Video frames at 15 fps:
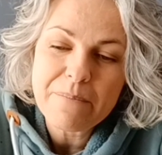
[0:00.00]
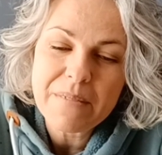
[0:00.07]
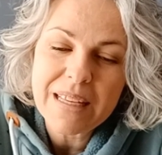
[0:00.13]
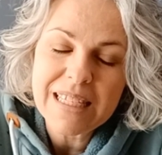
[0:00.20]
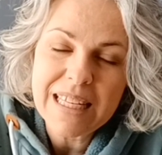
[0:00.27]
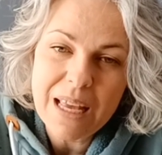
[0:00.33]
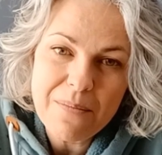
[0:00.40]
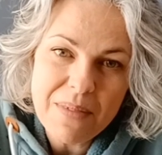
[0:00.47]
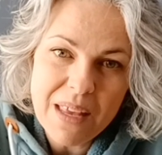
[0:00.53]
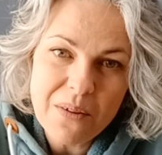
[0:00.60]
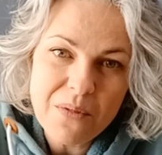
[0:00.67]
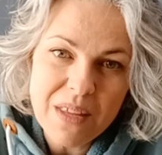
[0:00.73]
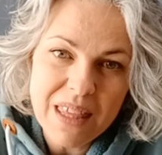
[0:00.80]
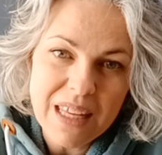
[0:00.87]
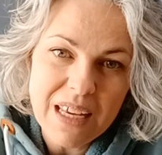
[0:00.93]
Same thing
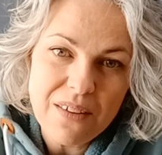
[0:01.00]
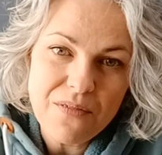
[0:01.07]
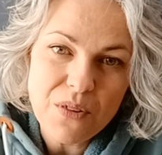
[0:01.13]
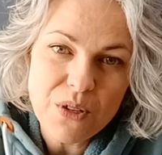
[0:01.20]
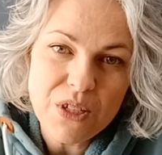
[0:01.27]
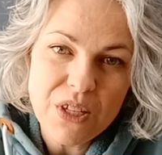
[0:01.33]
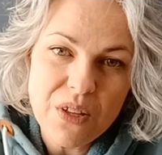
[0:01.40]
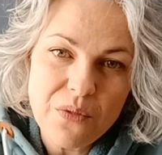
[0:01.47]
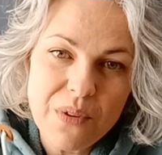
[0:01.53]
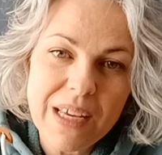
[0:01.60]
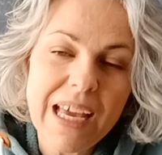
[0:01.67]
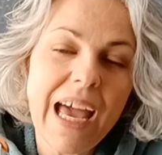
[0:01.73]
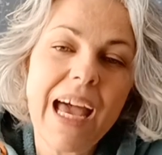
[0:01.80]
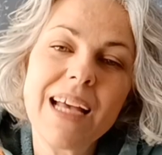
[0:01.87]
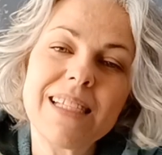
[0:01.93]
with the first of the
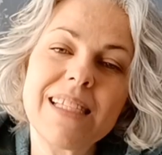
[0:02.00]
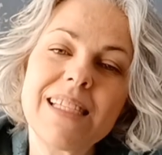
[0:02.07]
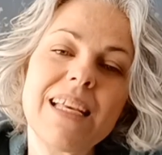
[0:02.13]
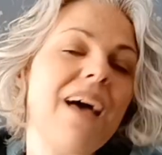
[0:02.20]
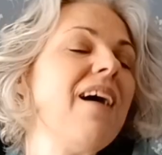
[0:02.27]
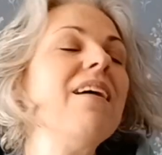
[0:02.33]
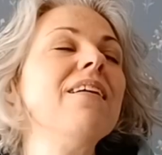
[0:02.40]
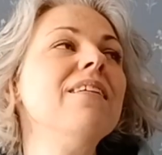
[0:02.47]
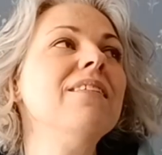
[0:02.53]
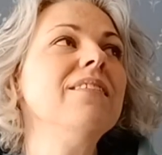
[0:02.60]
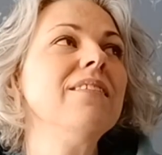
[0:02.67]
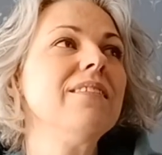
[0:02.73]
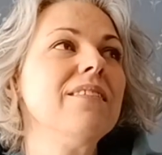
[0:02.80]
week hat sale.